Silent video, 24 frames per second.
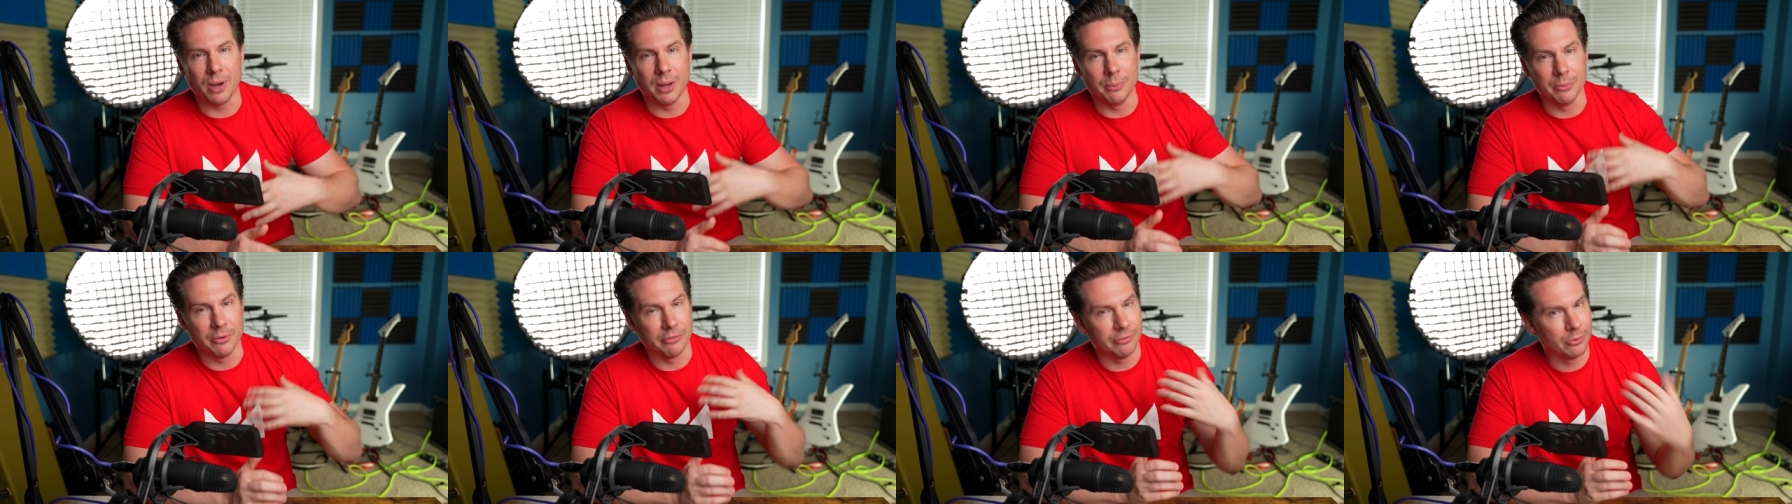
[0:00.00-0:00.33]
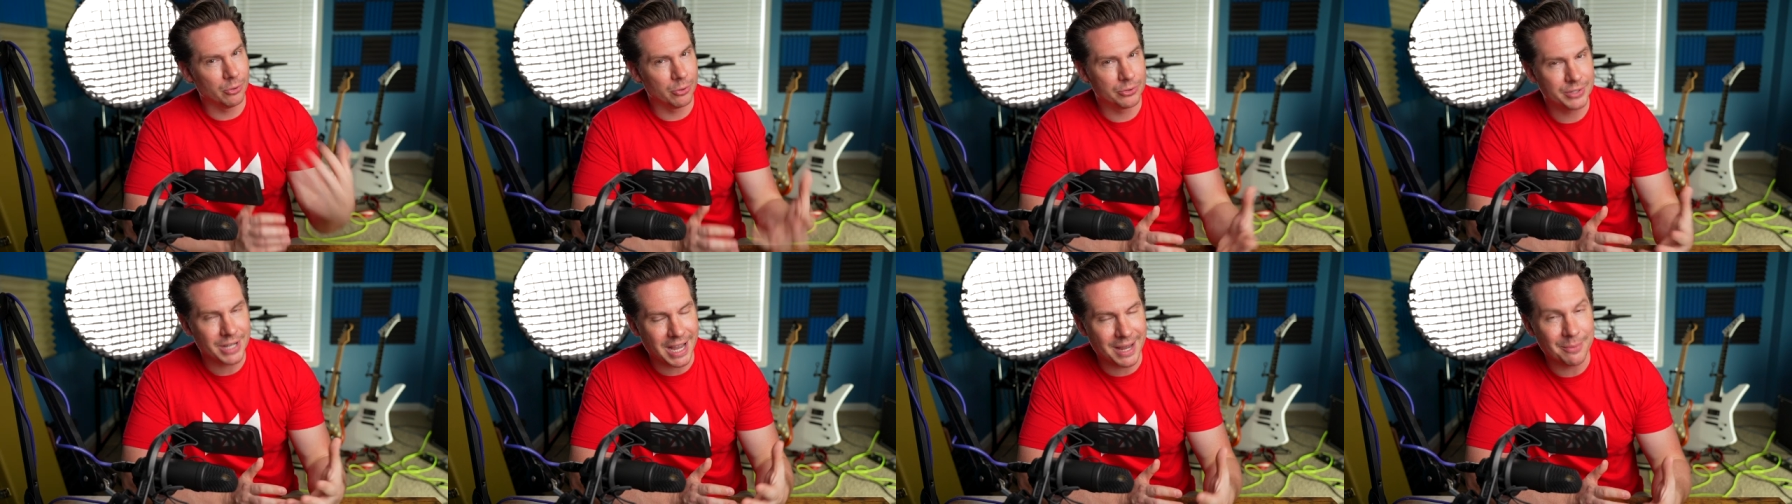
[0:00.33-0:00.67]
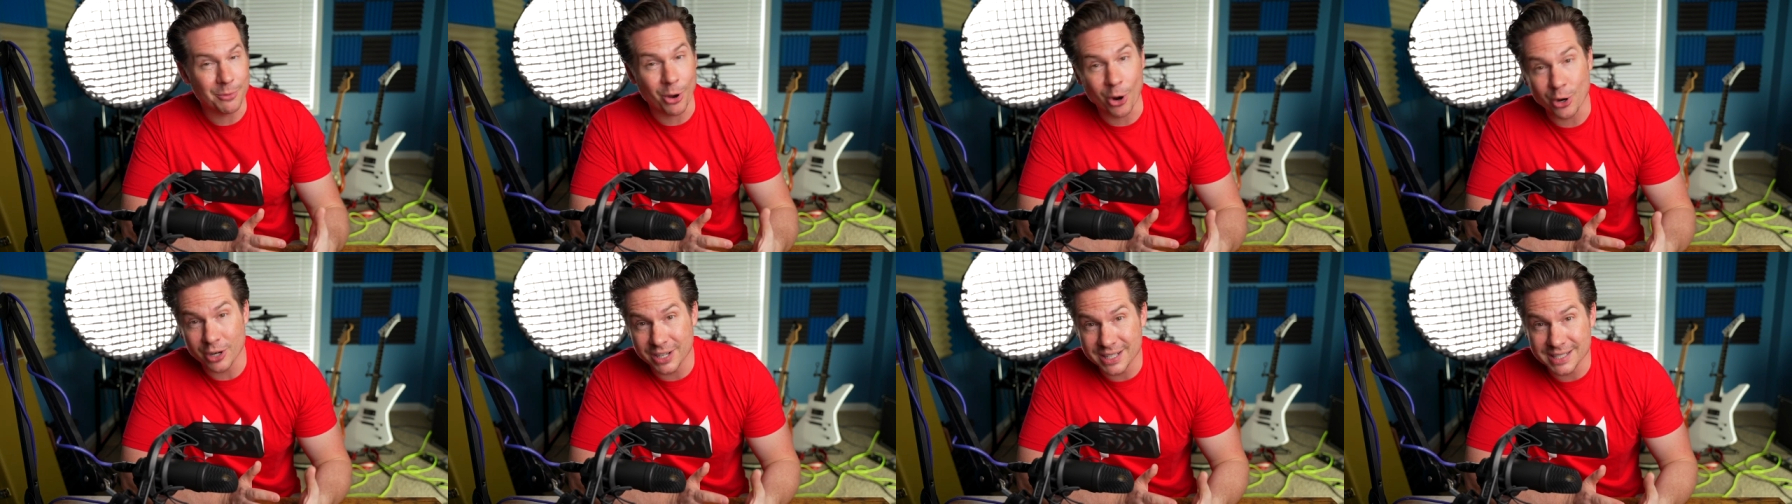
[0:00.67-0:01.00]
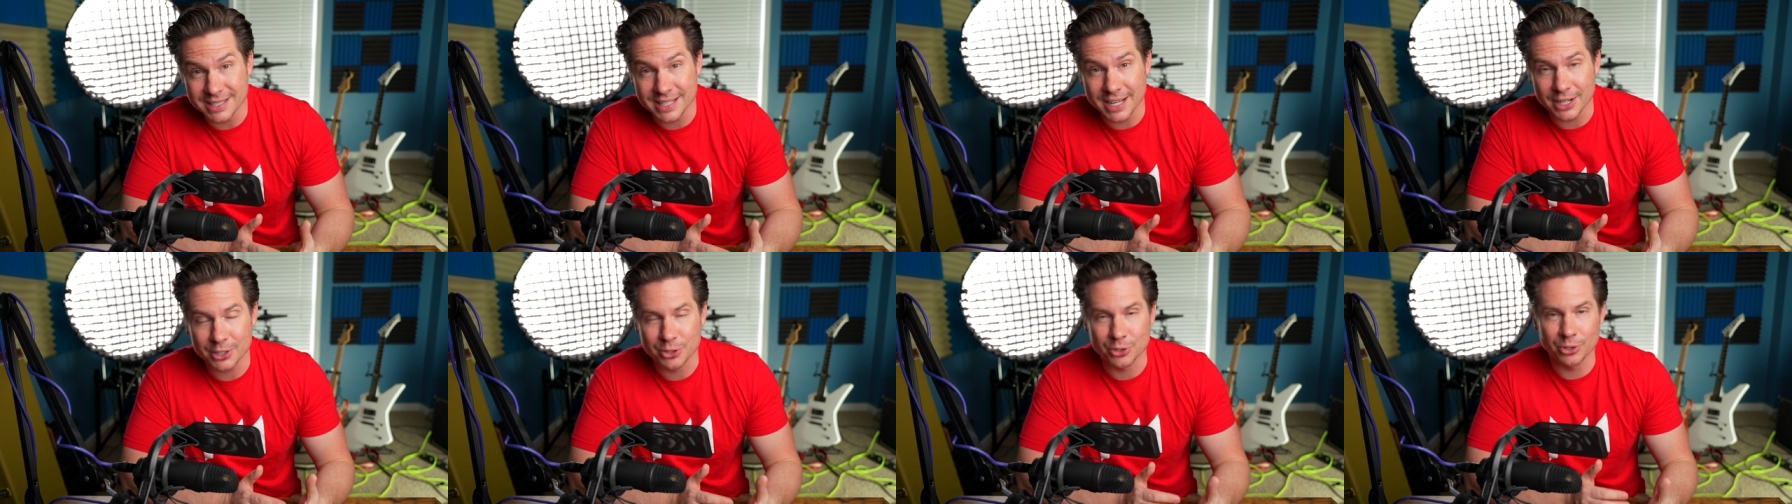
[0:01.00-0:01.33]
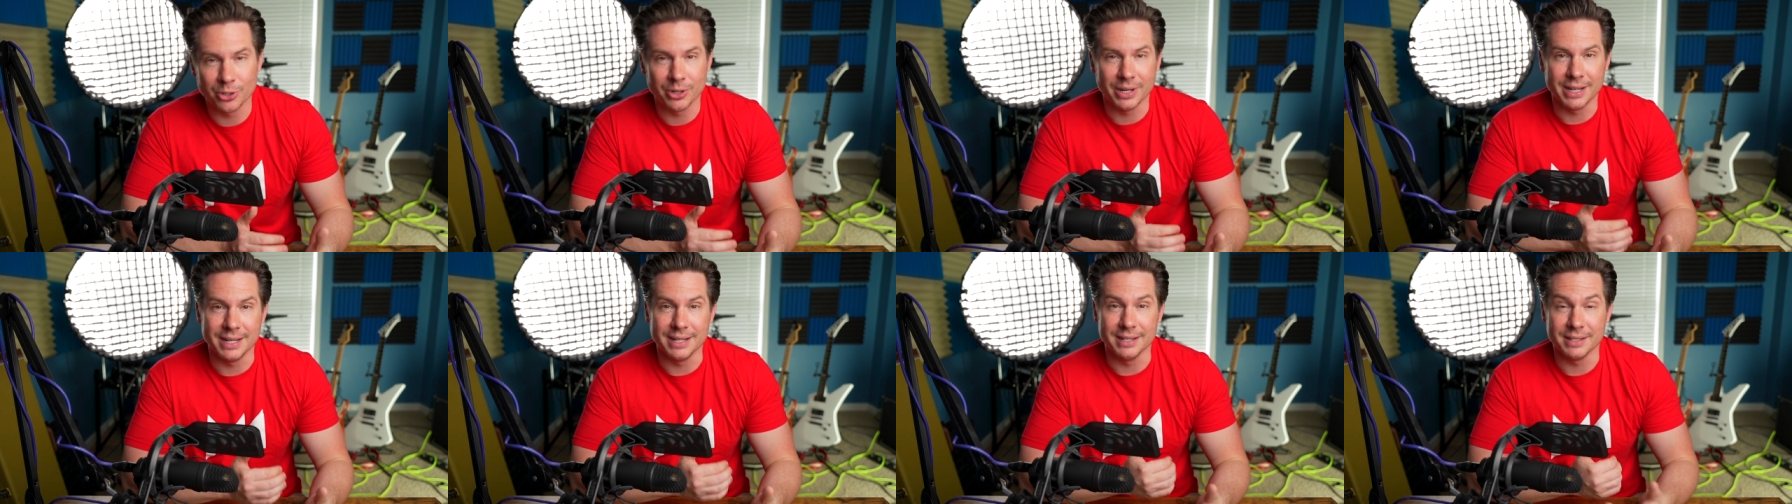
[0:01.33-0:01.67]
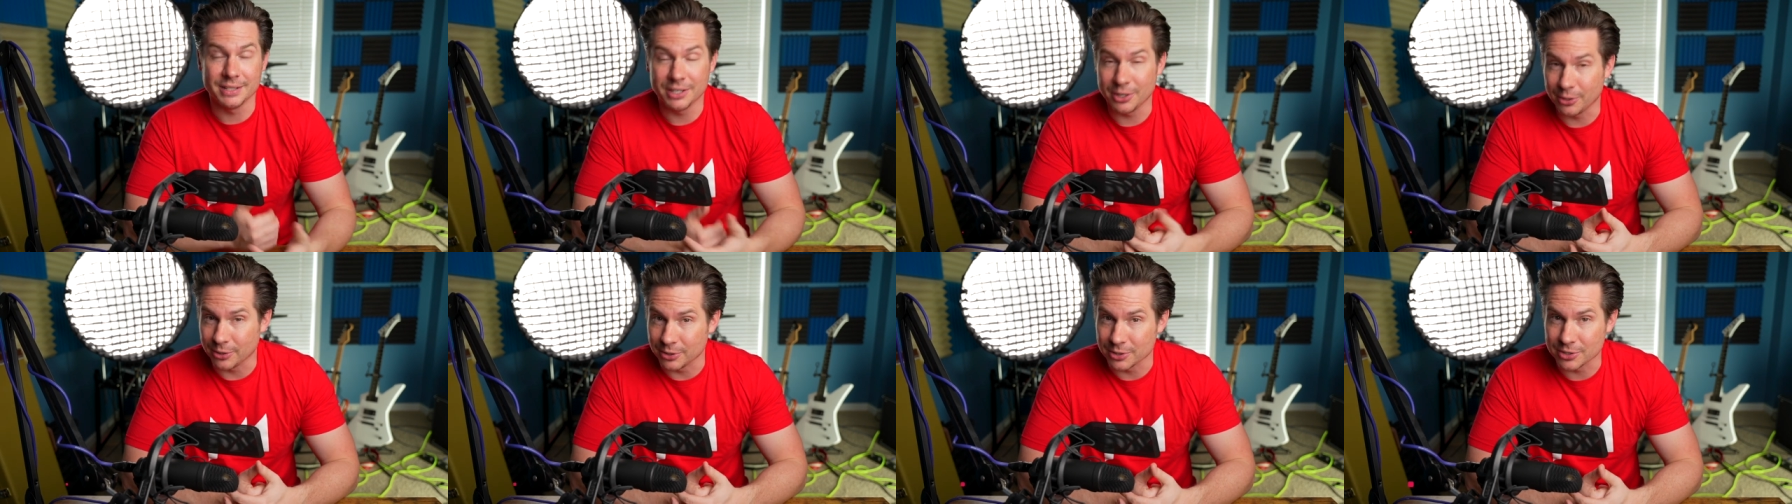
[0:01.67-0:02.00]
I'm a full time architecture and
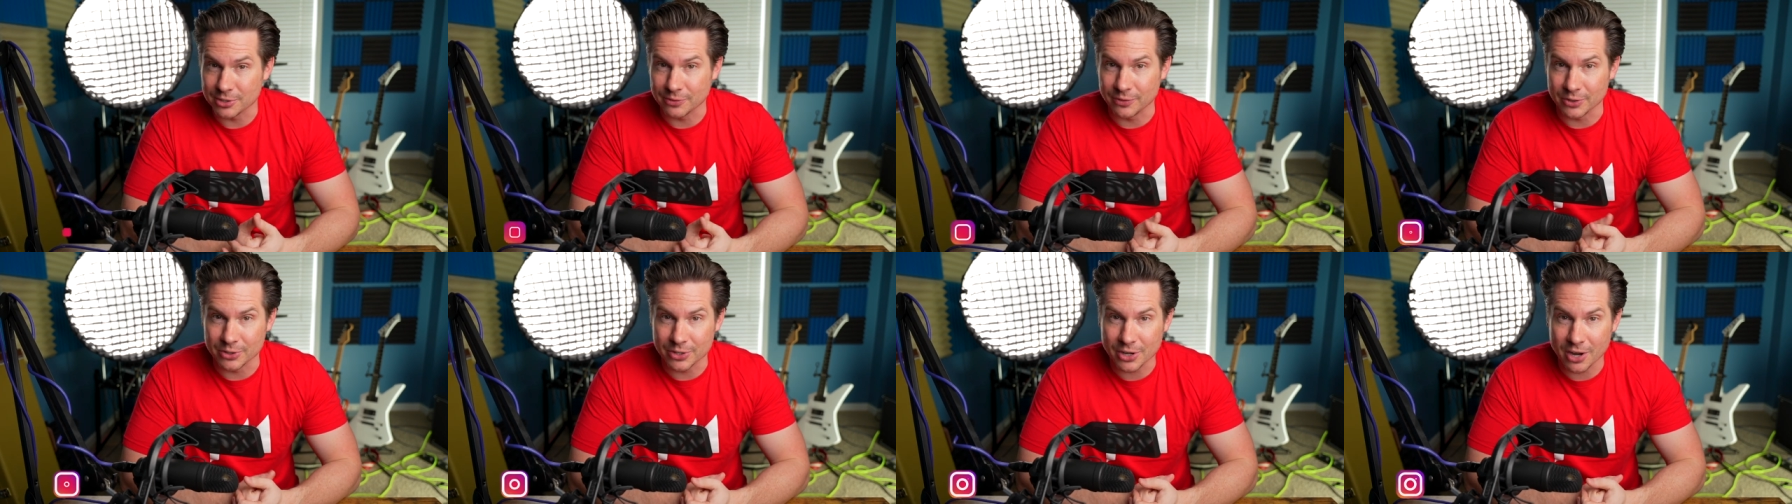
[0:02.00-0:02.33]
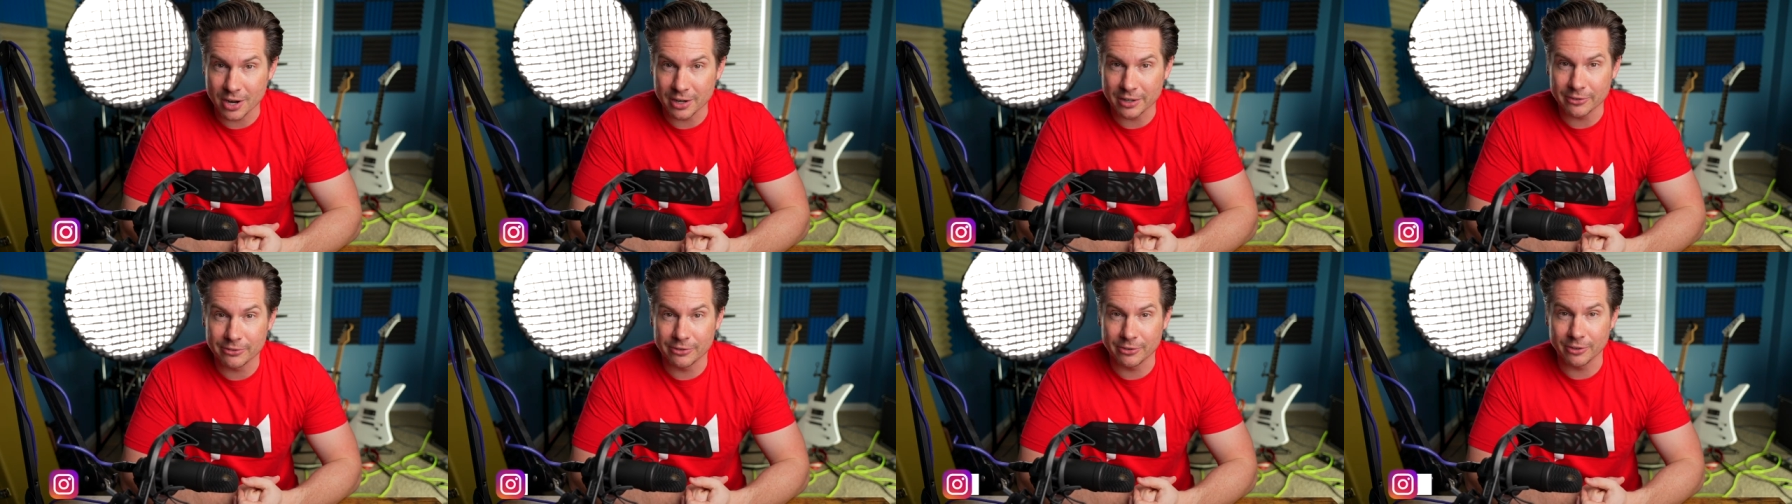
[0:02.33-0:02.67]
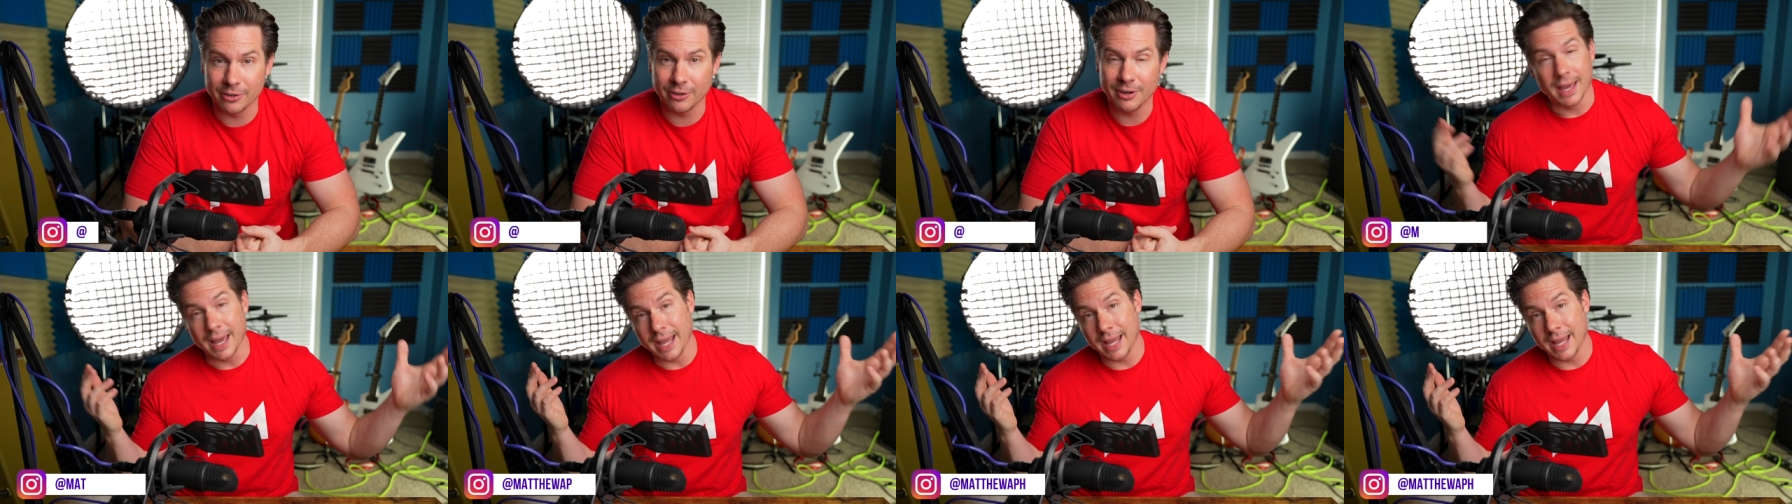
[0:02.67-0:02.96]
interiors photographer,